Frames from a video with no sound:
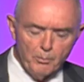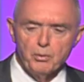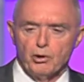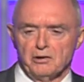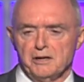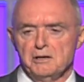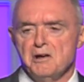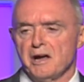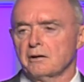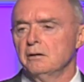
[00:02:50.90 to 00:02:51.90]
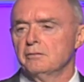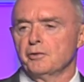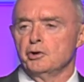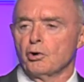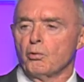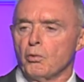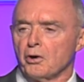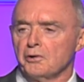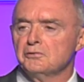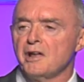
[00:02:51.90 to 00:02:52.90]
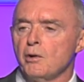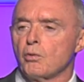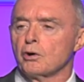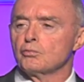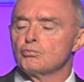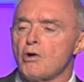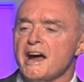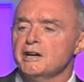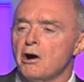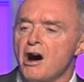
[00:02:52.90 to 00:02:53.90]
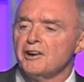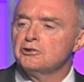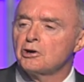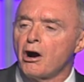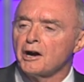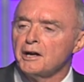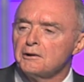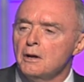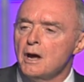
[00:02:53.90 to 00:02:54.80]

importantly, Nick, for your words. They were right on target.